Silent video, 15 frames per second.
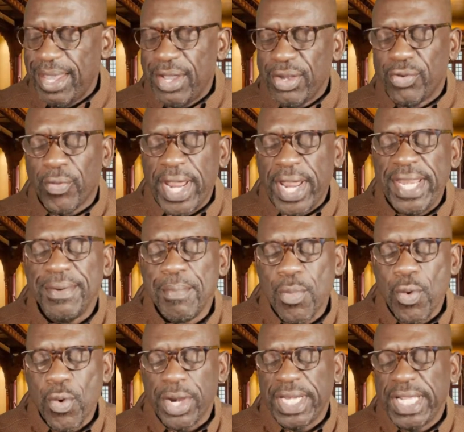Great
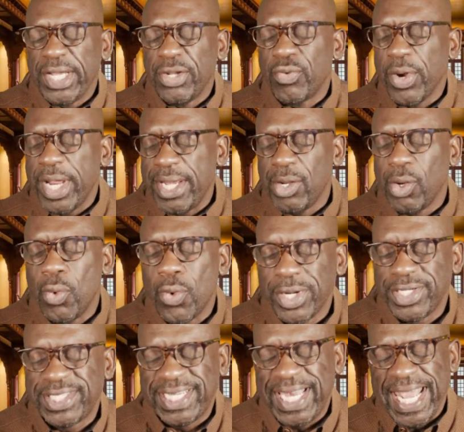morning, great
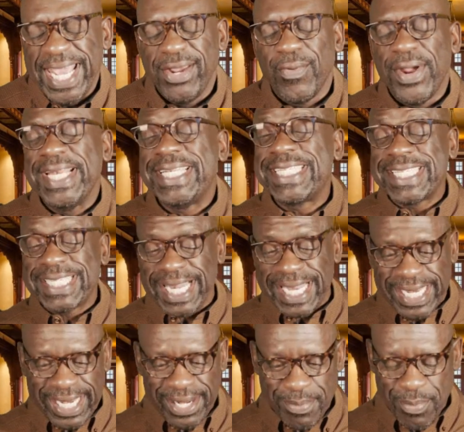Lord's Day, great
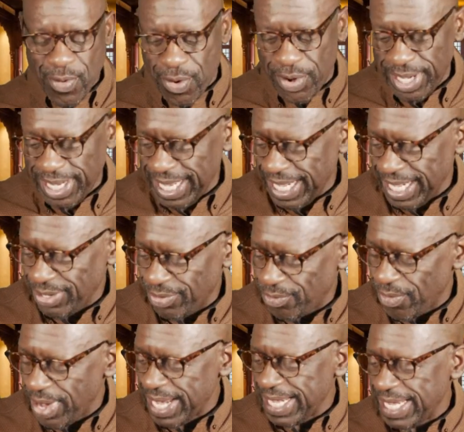Sunday morning, and
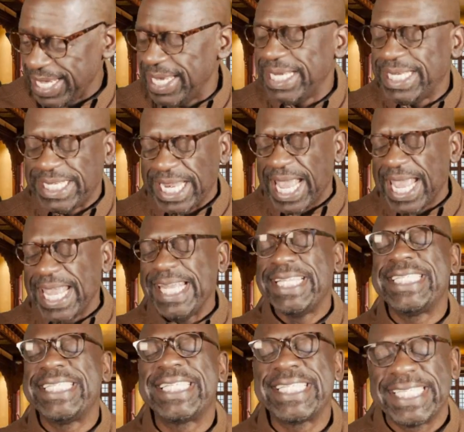great day
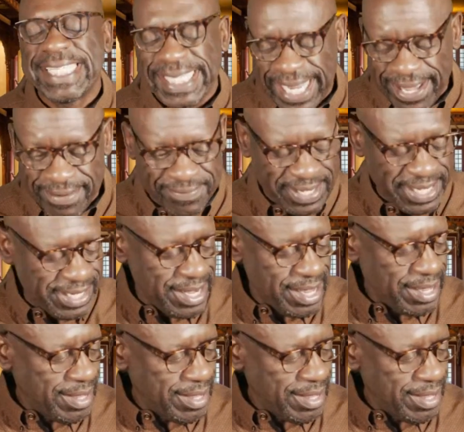seven